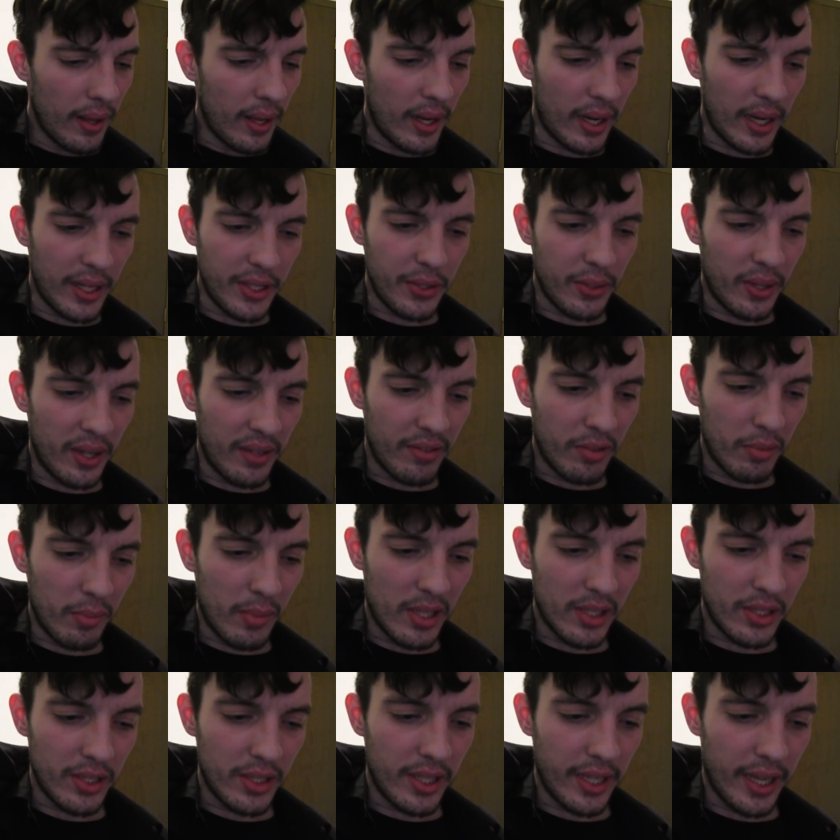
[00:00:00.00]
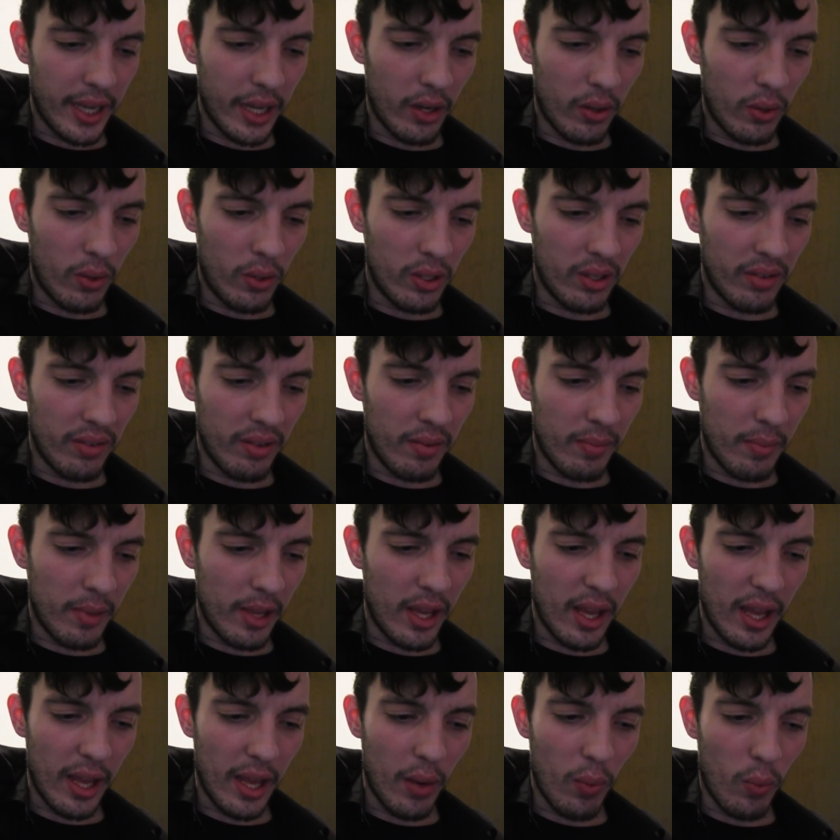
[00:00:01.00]
And I tried for months to get a hold of him.
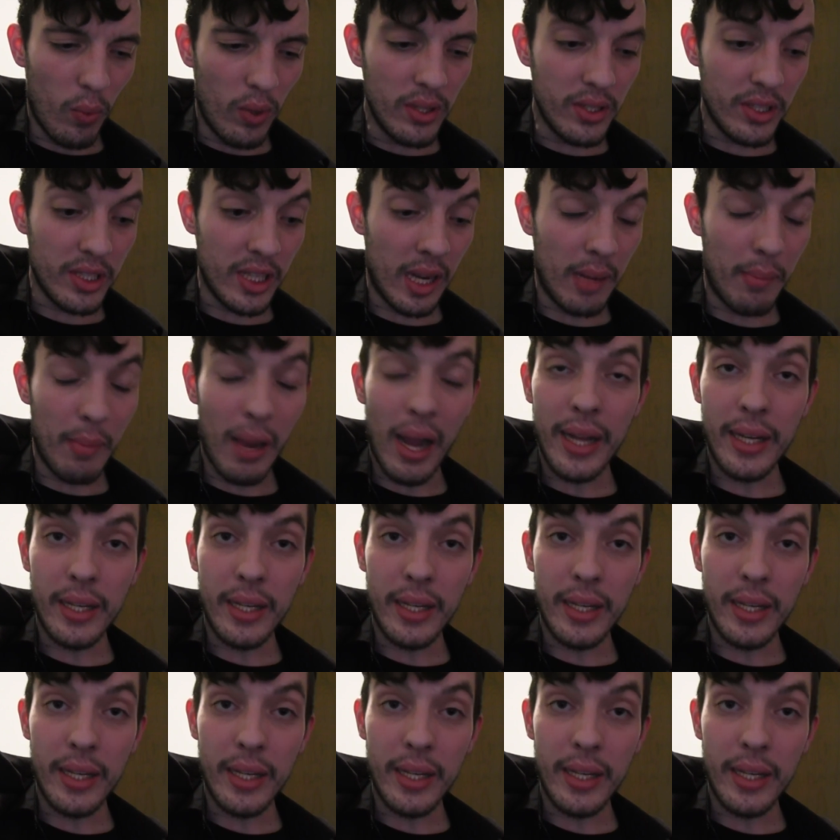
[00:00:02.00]
At one time,